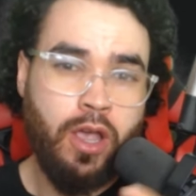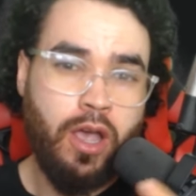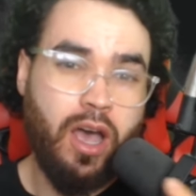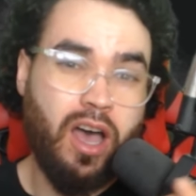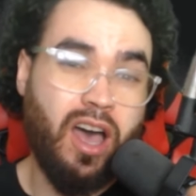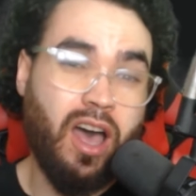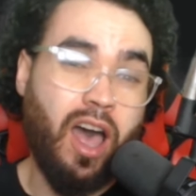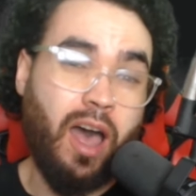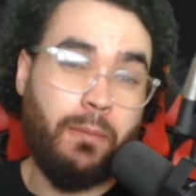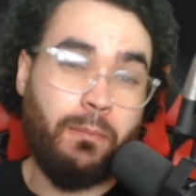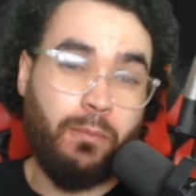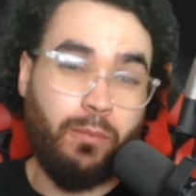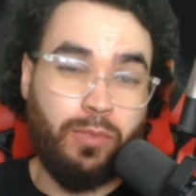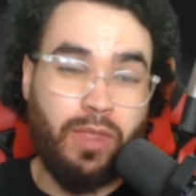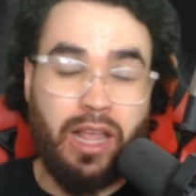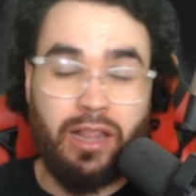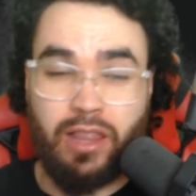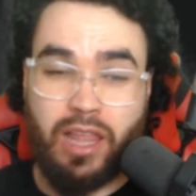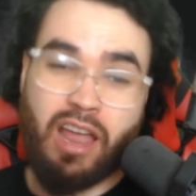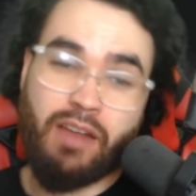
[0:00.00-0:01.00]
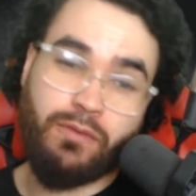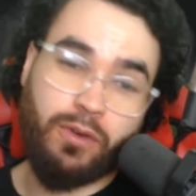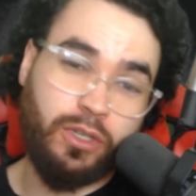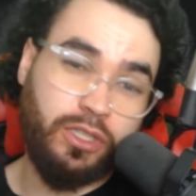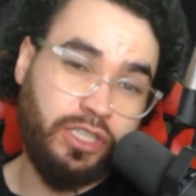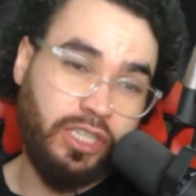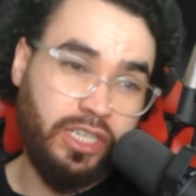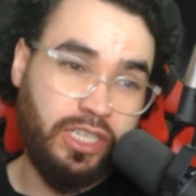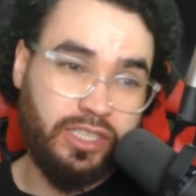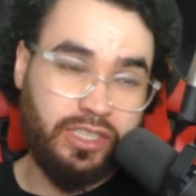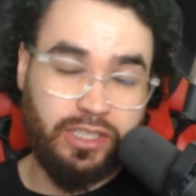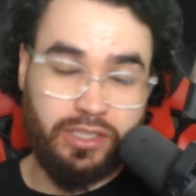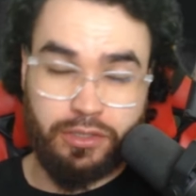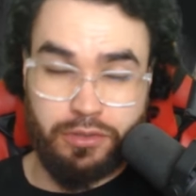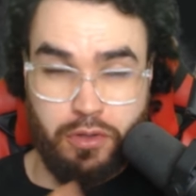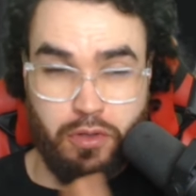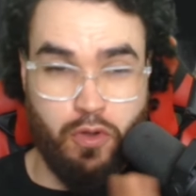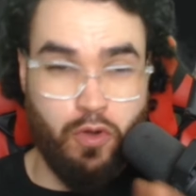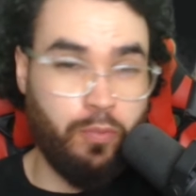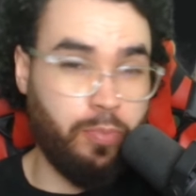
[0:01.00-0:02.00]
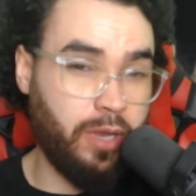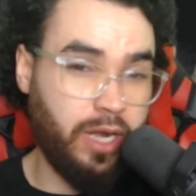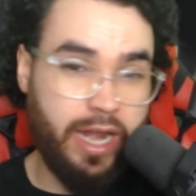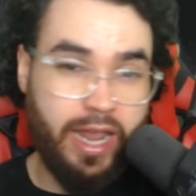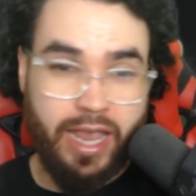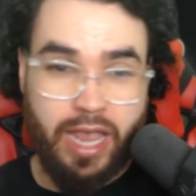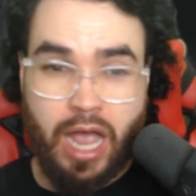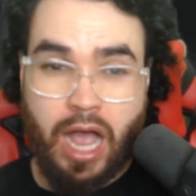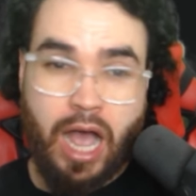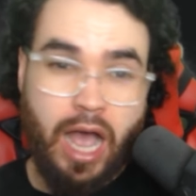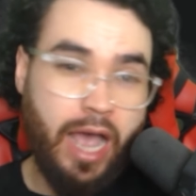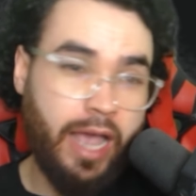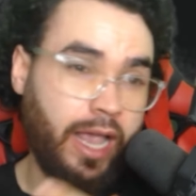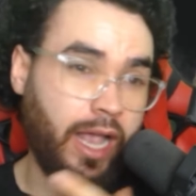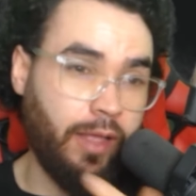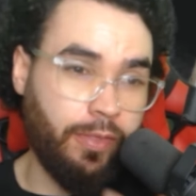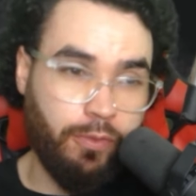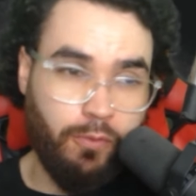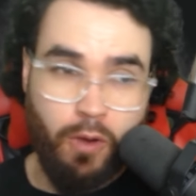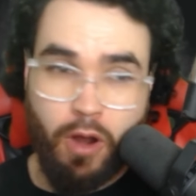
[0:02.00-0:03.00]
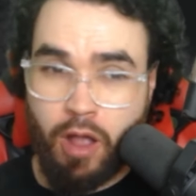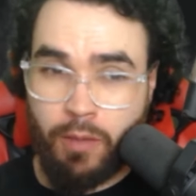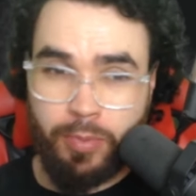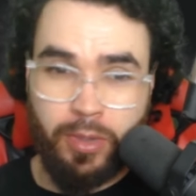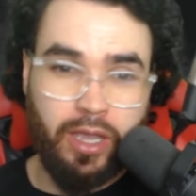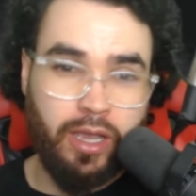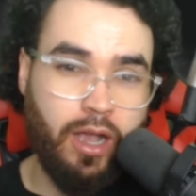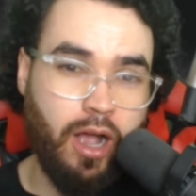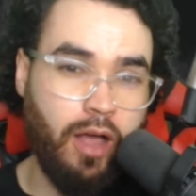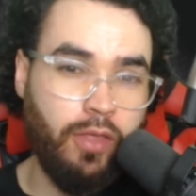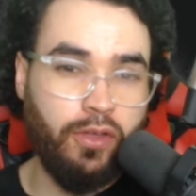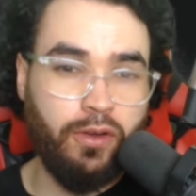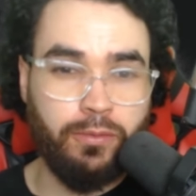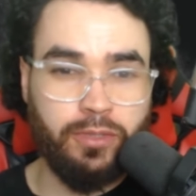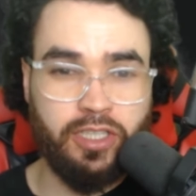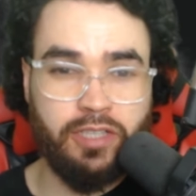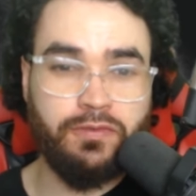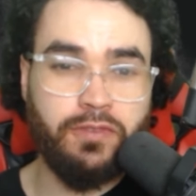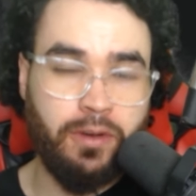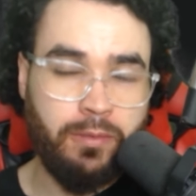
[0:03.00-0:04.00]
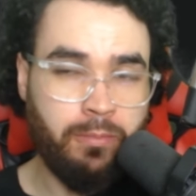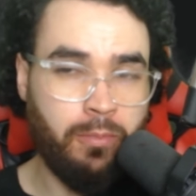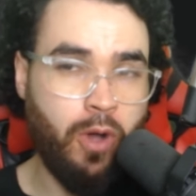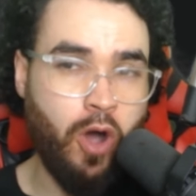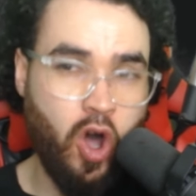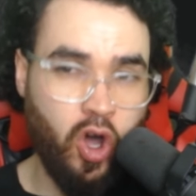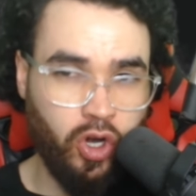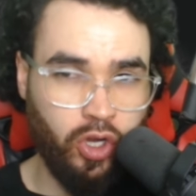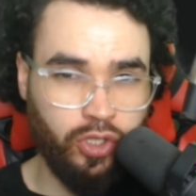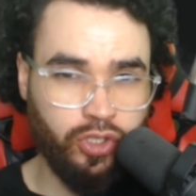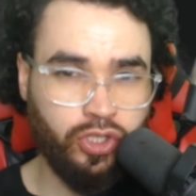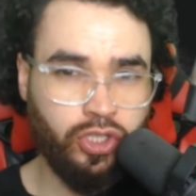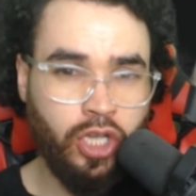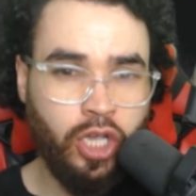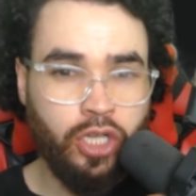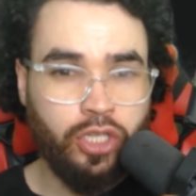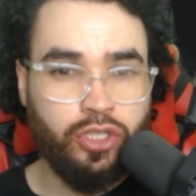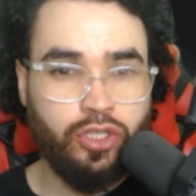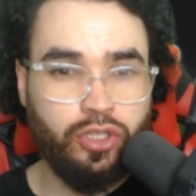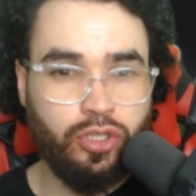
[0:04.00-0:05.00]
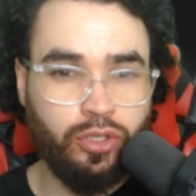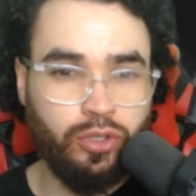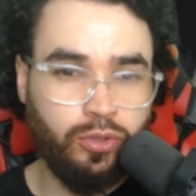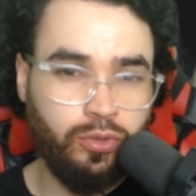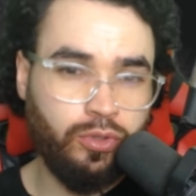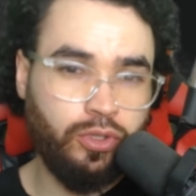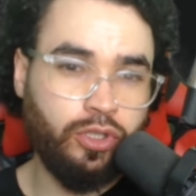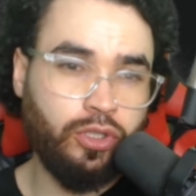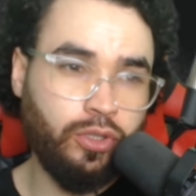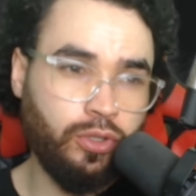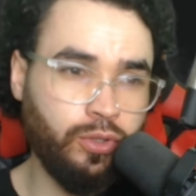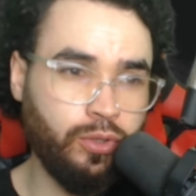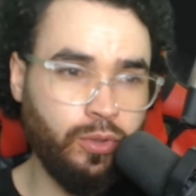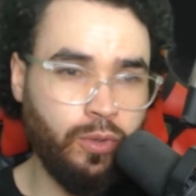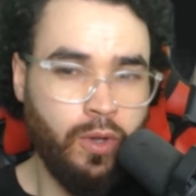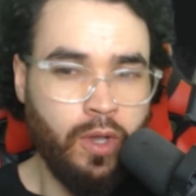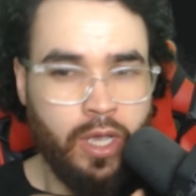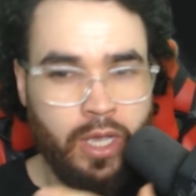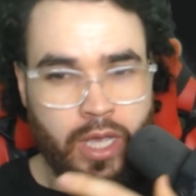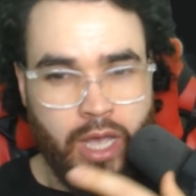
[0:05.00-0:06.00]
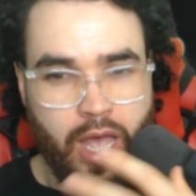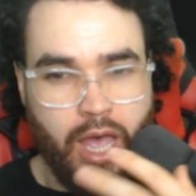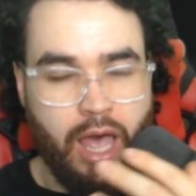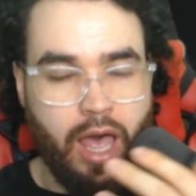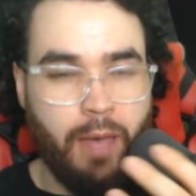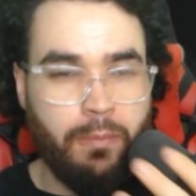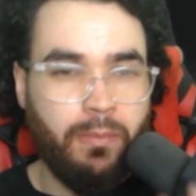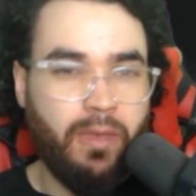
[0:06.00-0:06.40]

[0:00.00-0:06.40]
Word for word: um, that leverages OpenAI, Anthropic, other different models to do um,